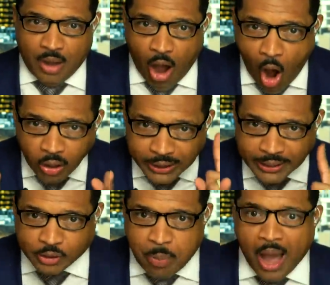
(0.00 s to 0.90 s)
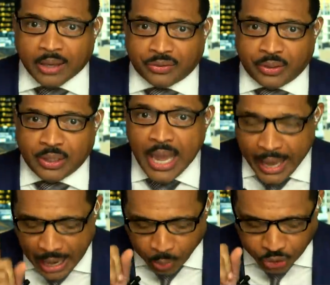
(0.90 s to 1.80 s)
All against policy.
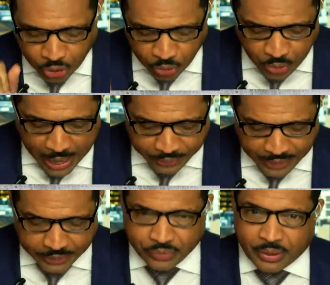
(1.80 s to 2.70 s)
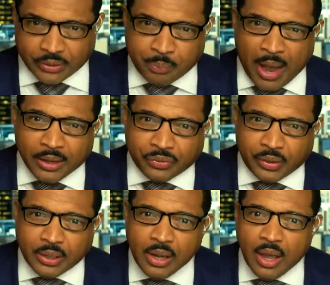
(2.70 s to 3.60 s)
And I will show you how that is against
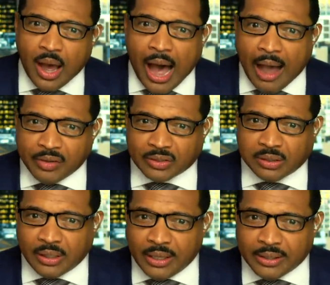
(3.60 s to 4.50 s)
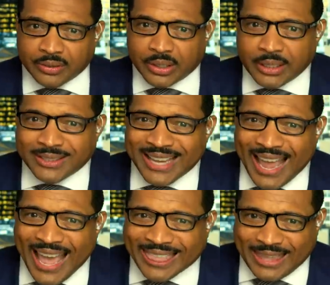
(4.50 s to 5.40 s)
policy. Obviously, it is against
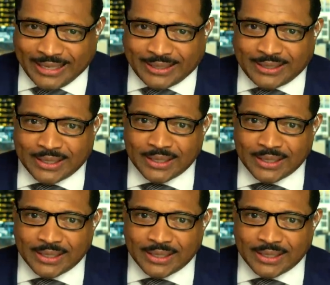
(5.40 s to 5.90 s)
ethics.